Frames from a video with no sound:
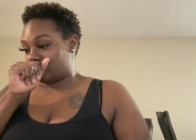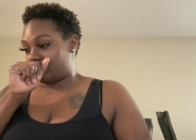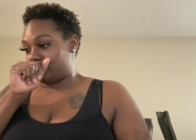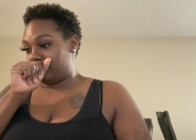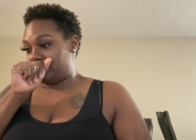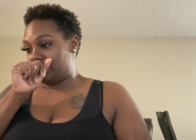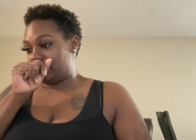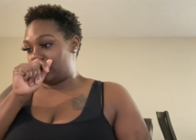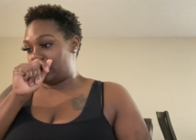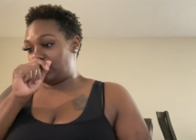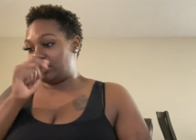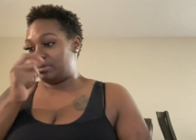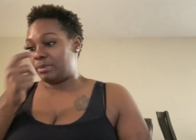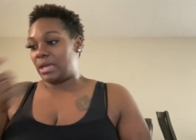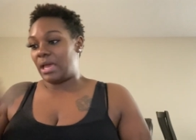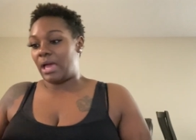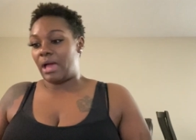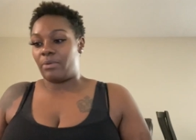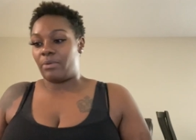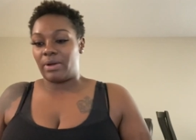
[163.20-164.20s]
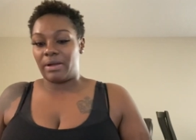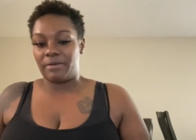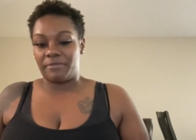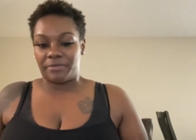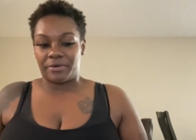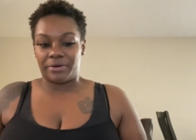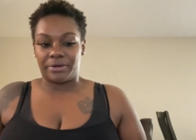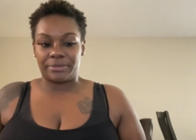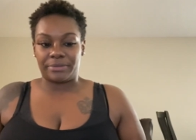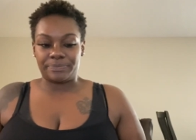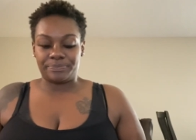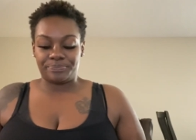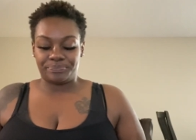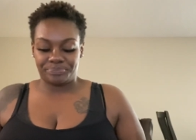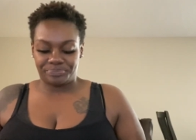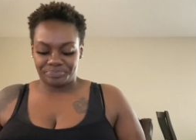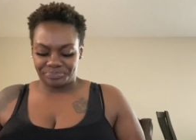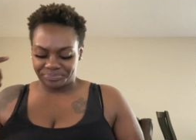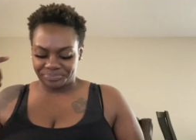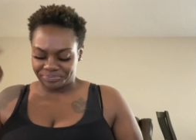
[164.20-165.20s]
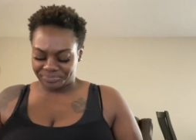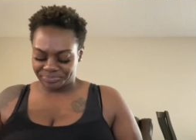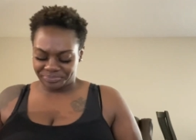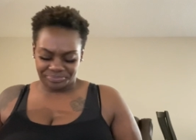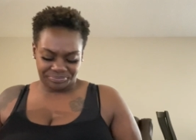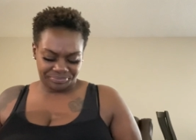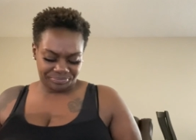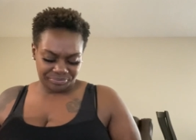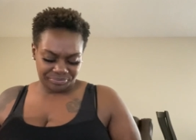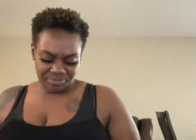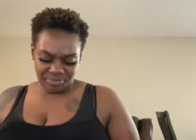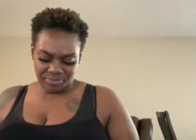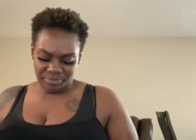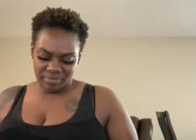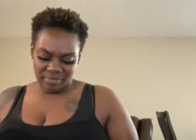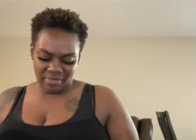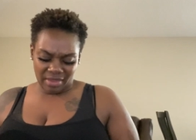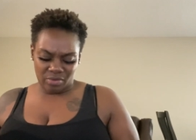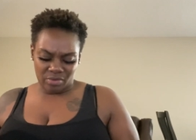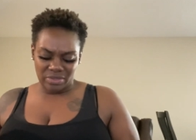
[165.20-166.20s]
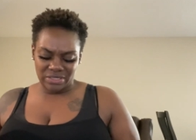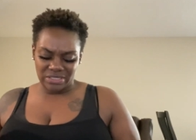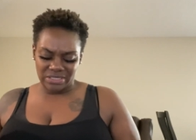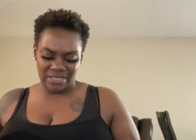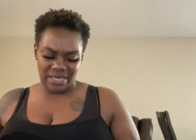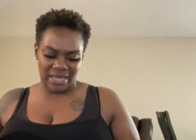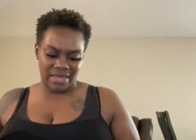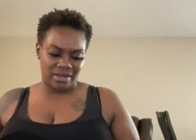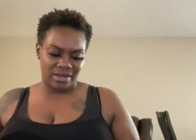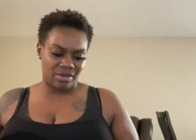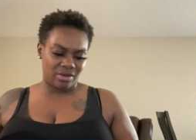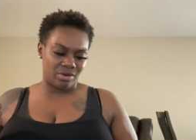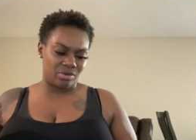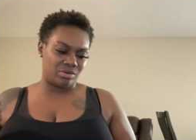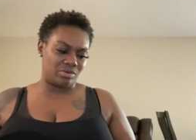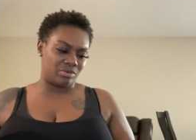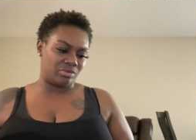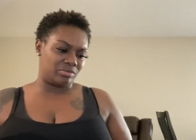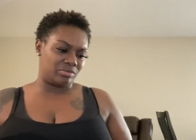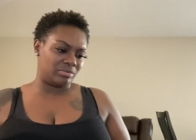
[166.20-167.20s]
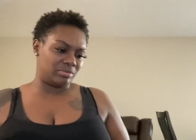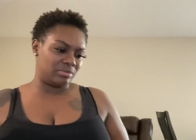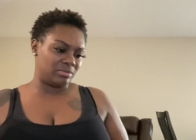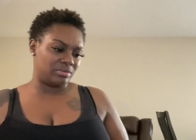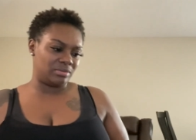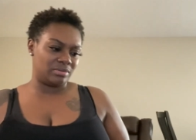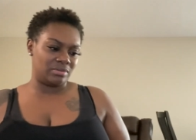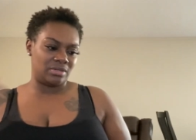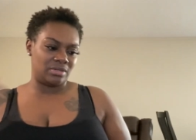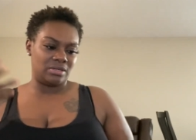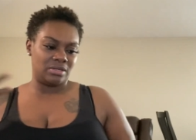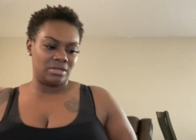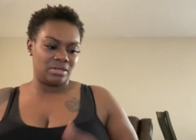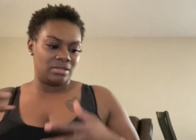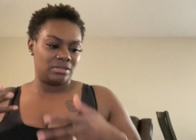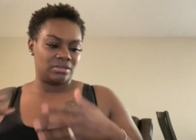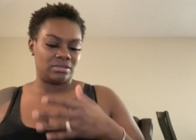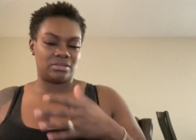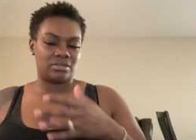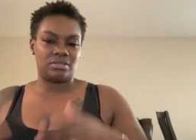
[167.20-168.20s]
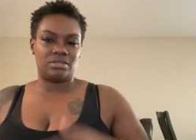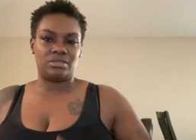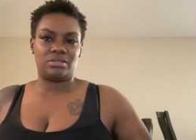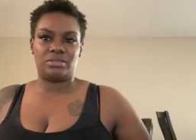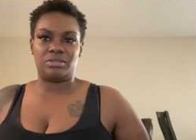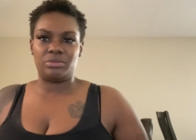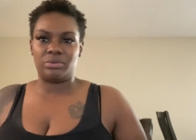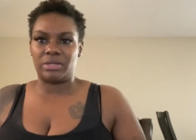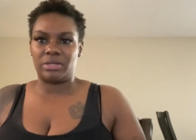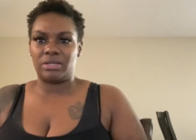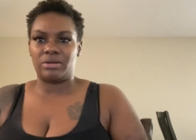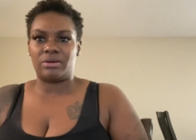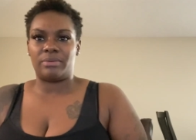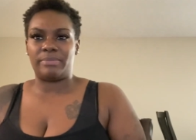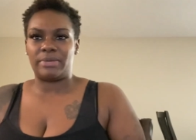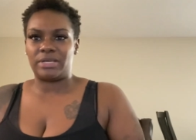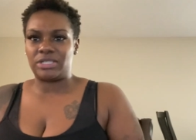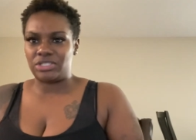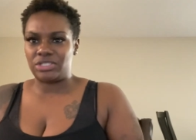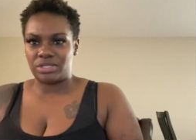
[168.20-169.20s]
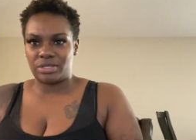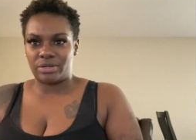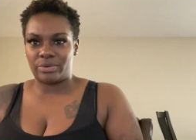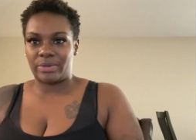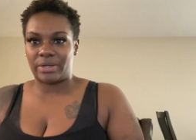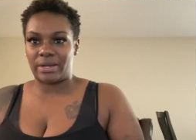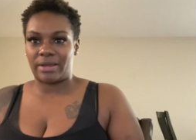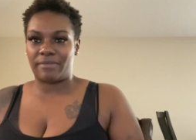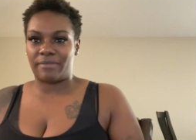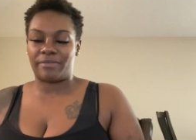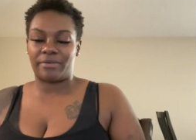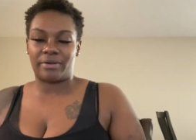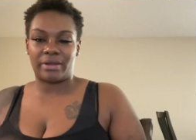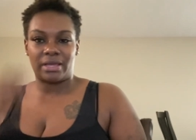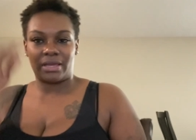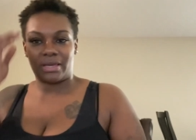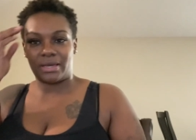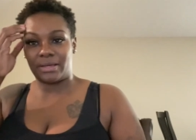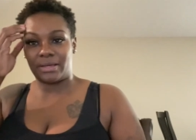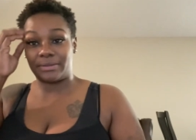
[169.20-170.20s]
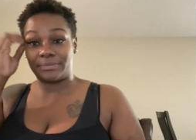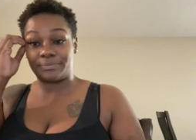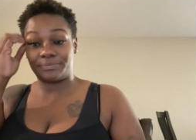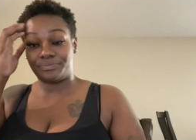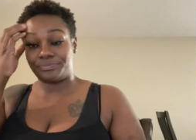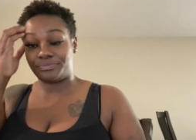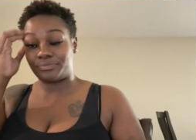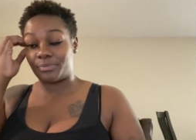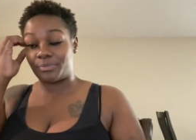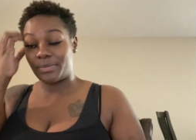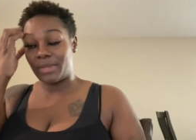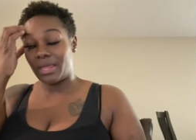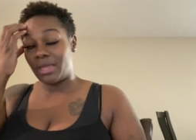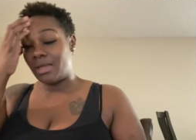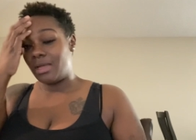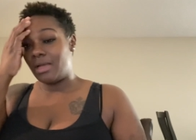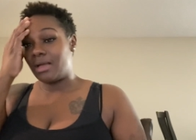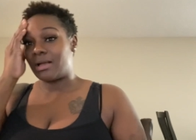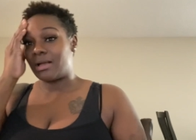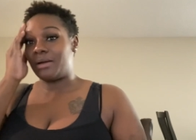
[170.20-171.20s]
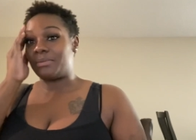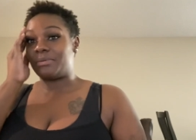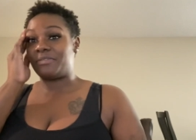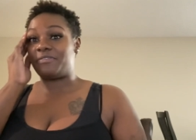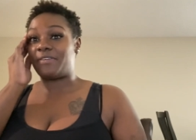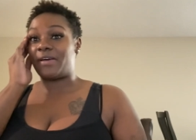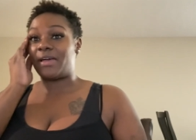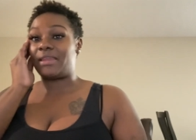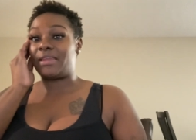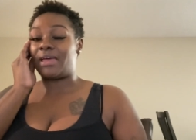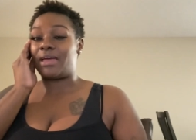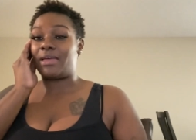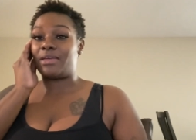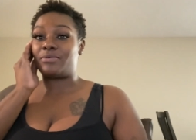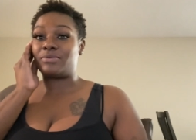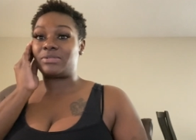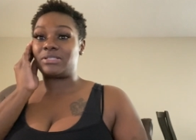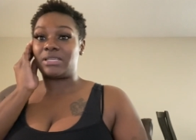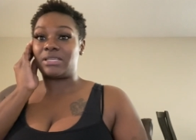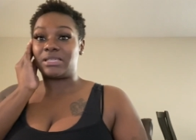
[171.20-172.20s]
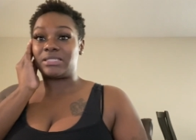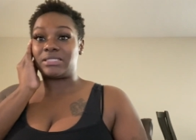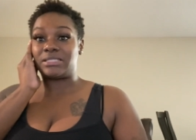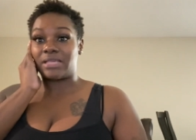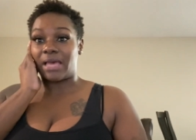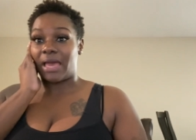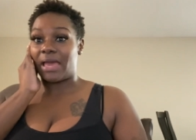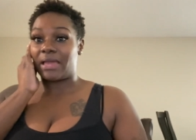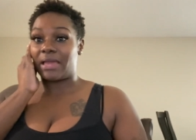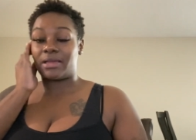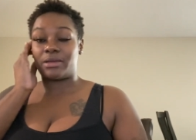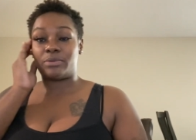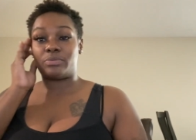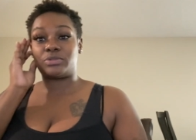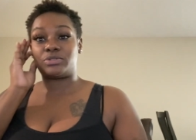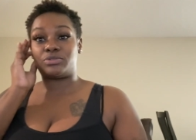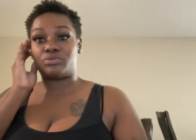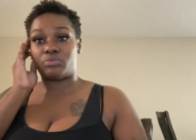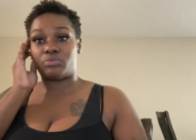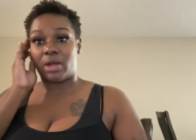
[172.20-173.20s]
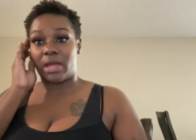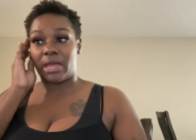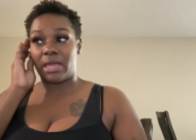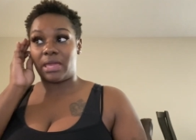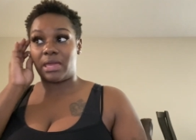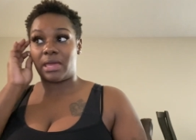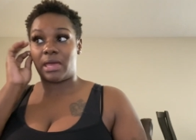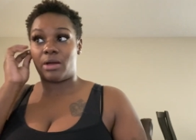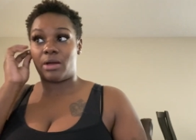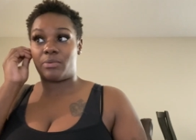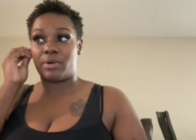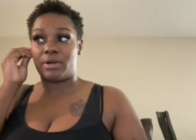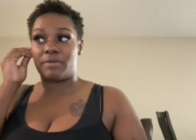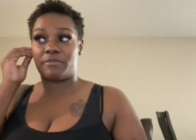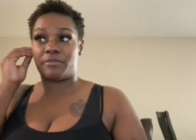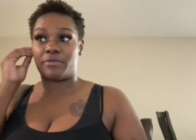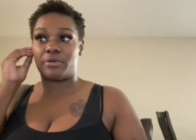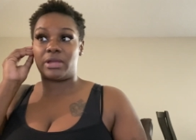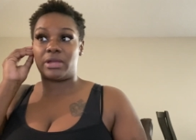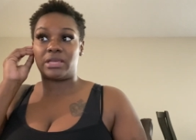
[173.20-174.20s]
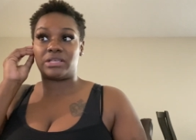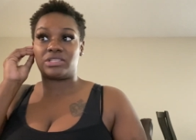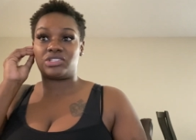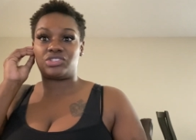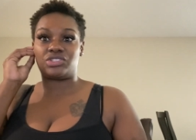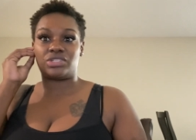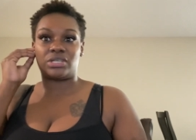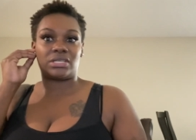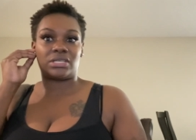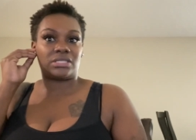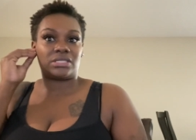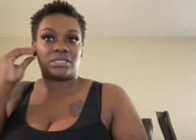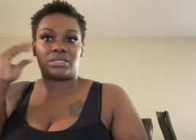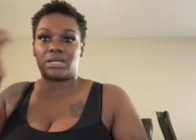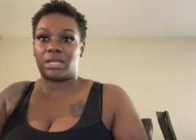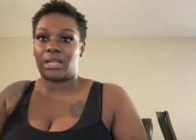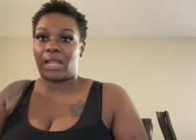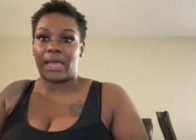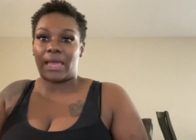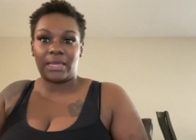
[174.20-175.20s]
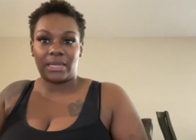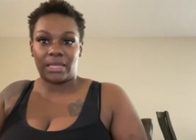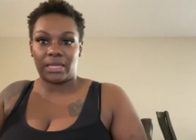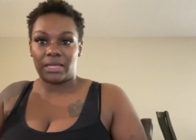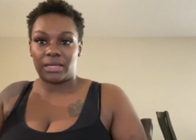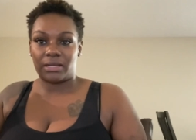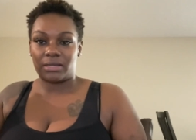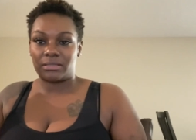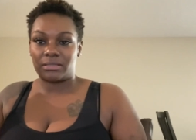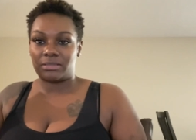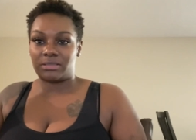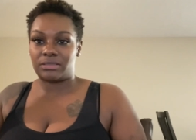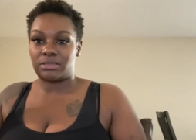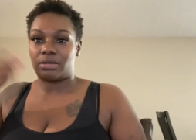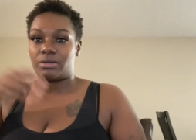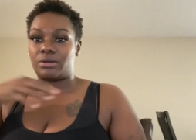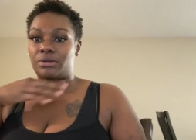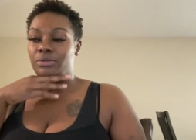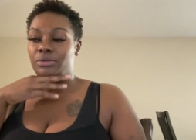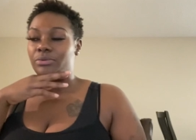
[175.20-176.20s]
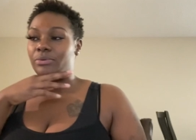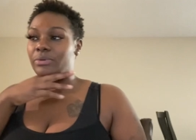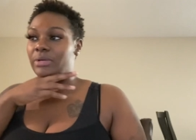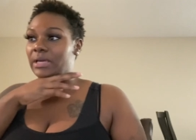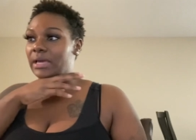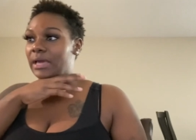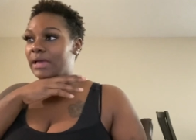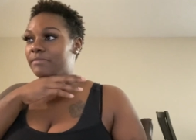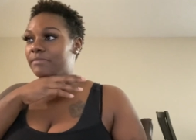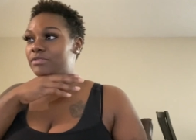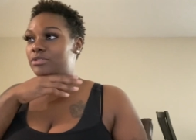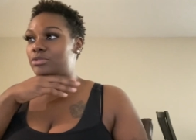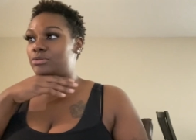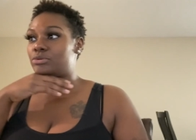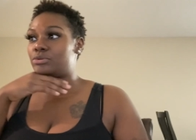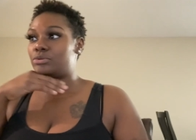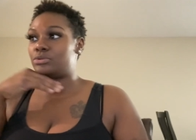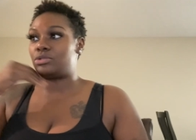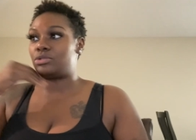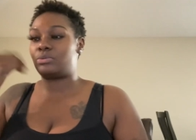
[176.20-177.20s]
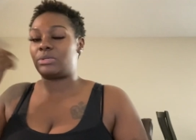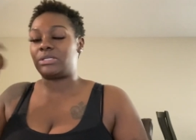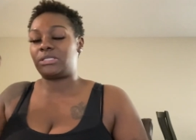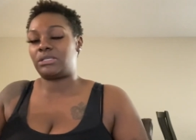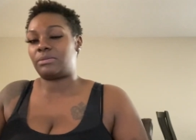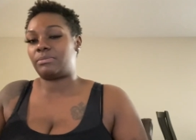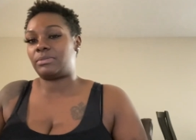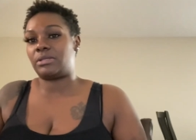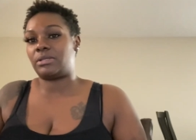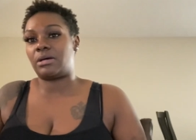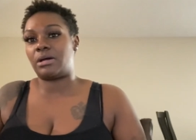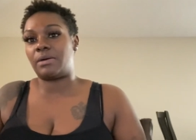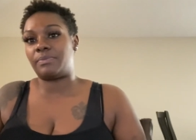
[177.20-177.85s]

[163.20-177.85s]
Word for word: Excuse me. However, we just had to go do a little mission or whatever, and come to find out it was exact, it was right. However, it's just the lighting, so we have to switch some